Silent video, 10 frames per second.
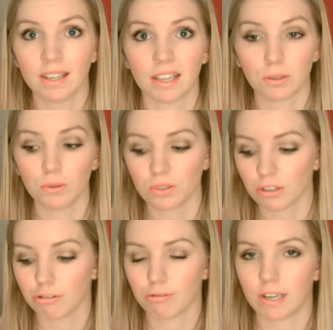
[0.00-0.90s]
it goes
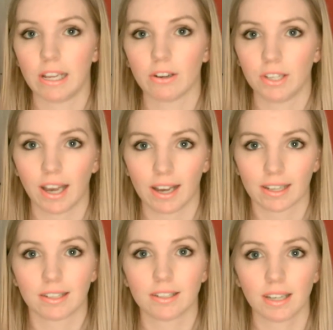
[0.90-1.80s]
on grey on your
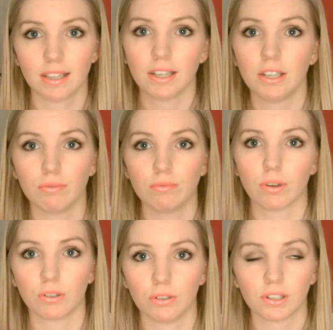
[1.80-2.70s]
hand and then you
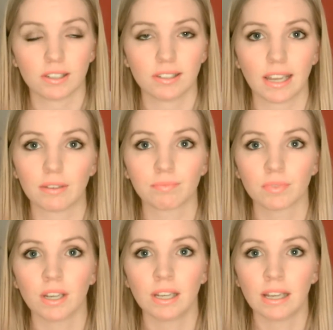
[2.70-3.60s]
on your skin.
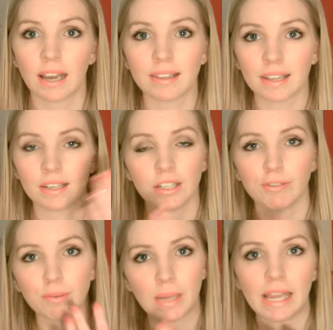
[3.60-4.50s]
And then
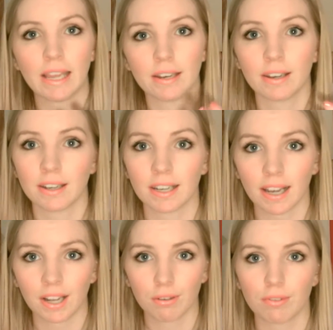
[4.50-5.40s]
you rub it in and it
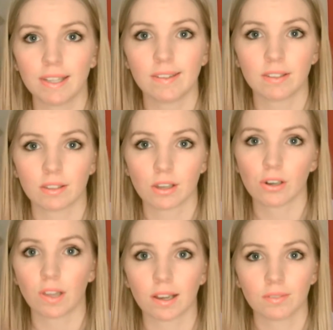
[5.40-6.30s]
kind of releases the
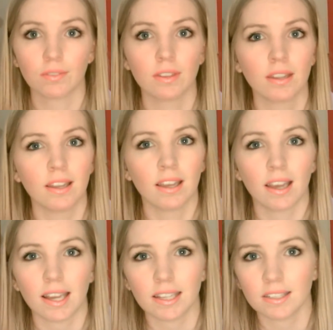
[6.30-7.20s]
colour.
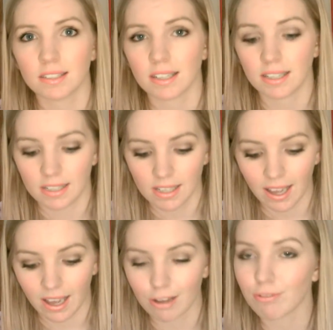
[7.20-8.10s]
And
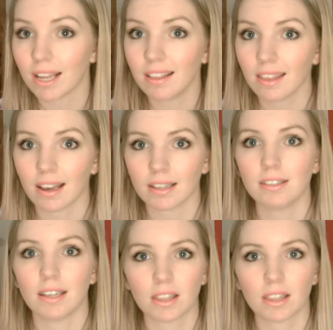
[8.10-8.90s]
yeah, I find that